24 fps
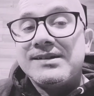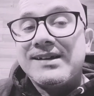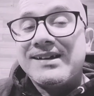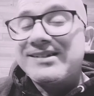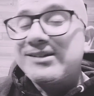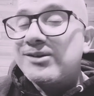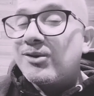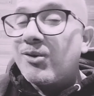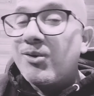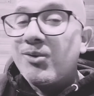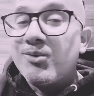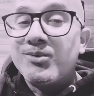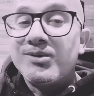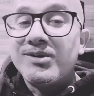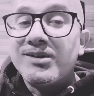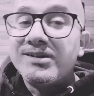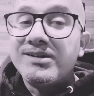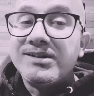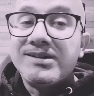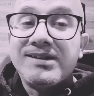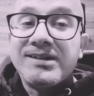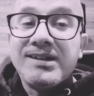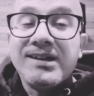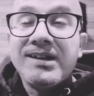That's a whole
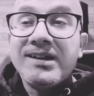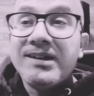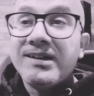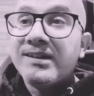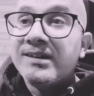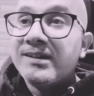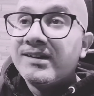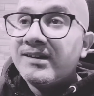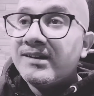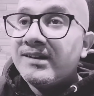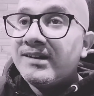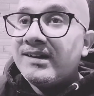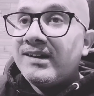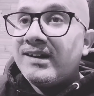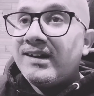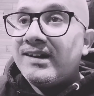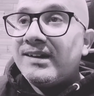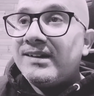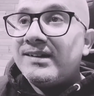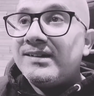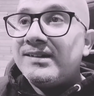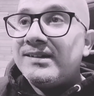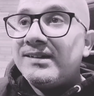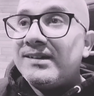nother thing.
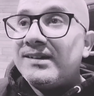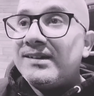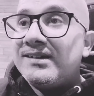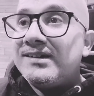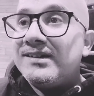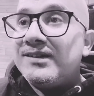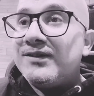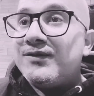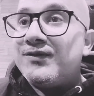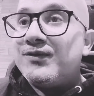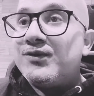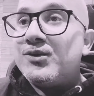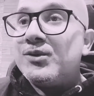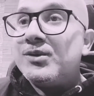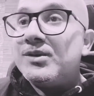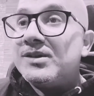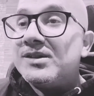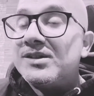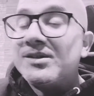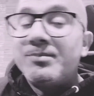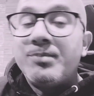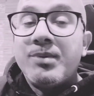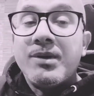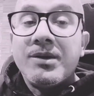And the fruit of the
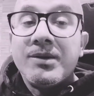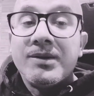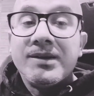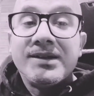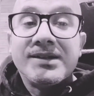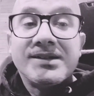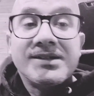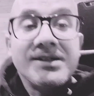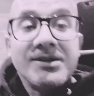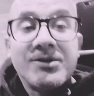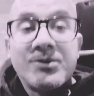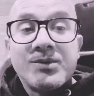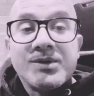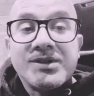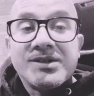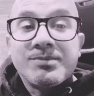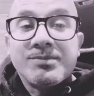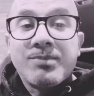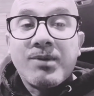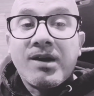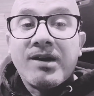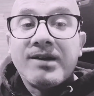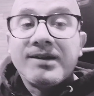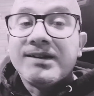spirit is going to
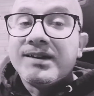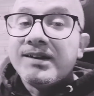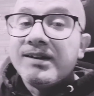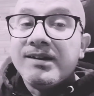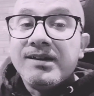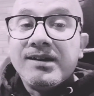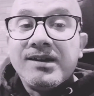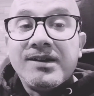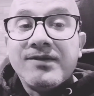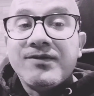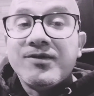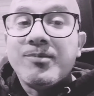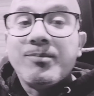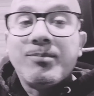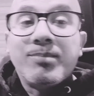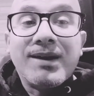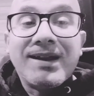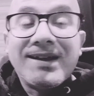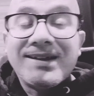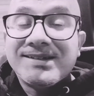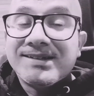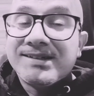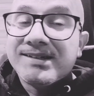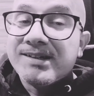respond in love and
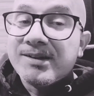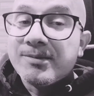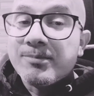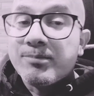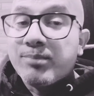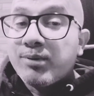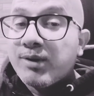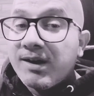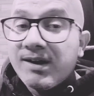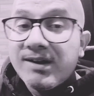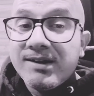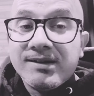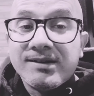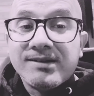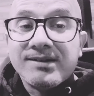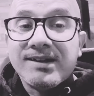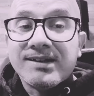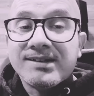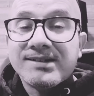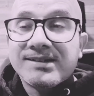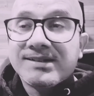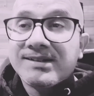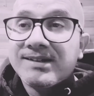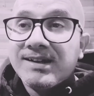blessing and prayer.
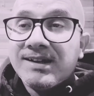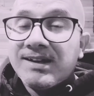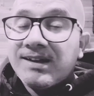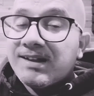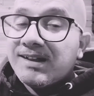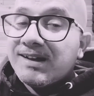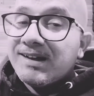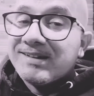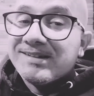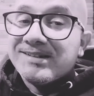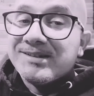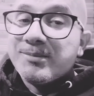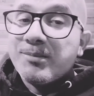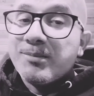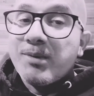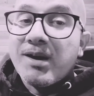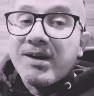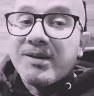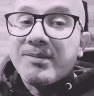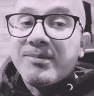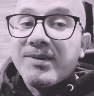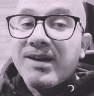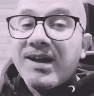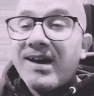That's the
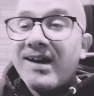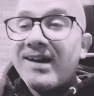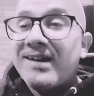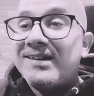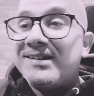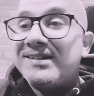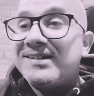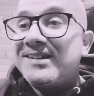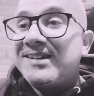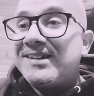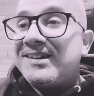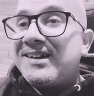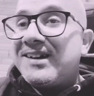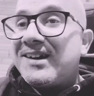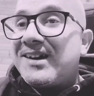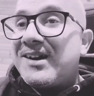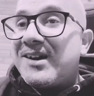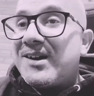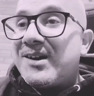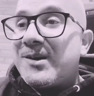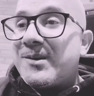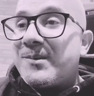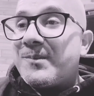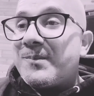bottom line.
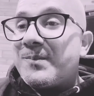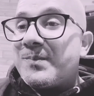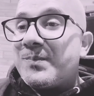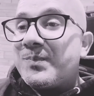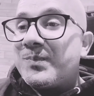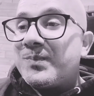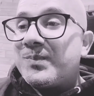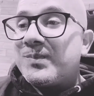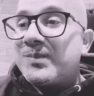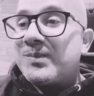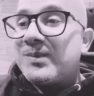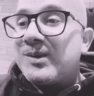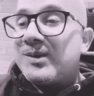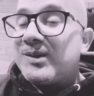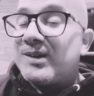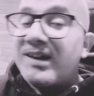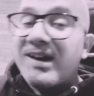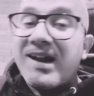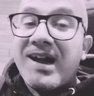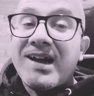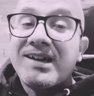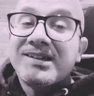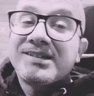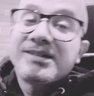You got to
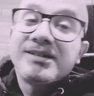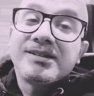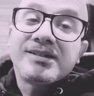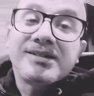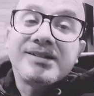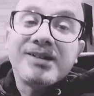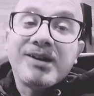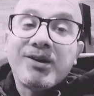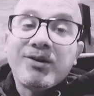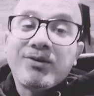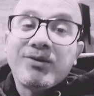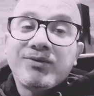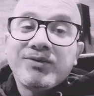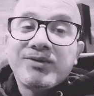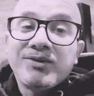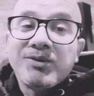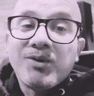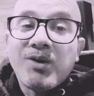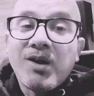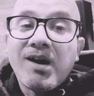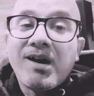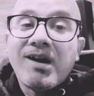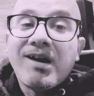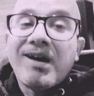ask yourself,
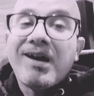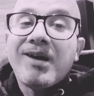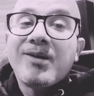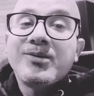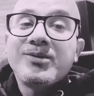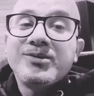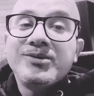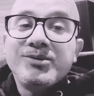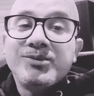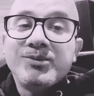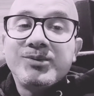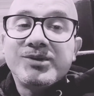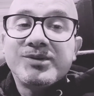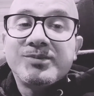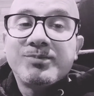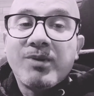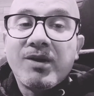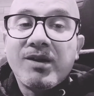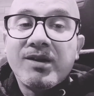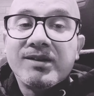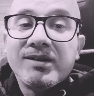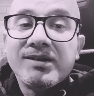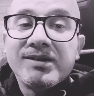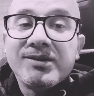how are you
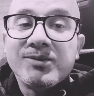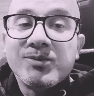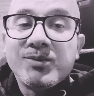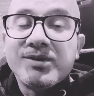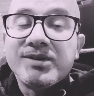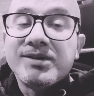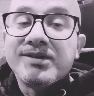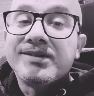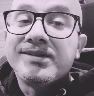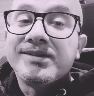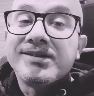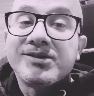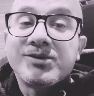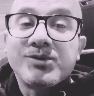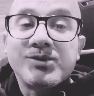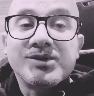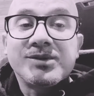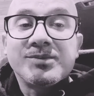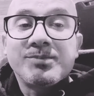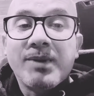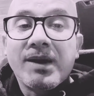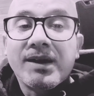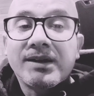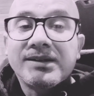responding when you're
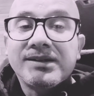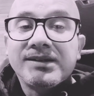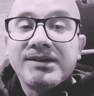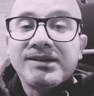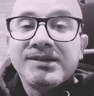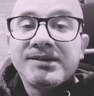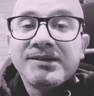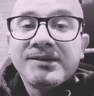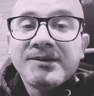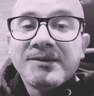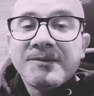disrespected?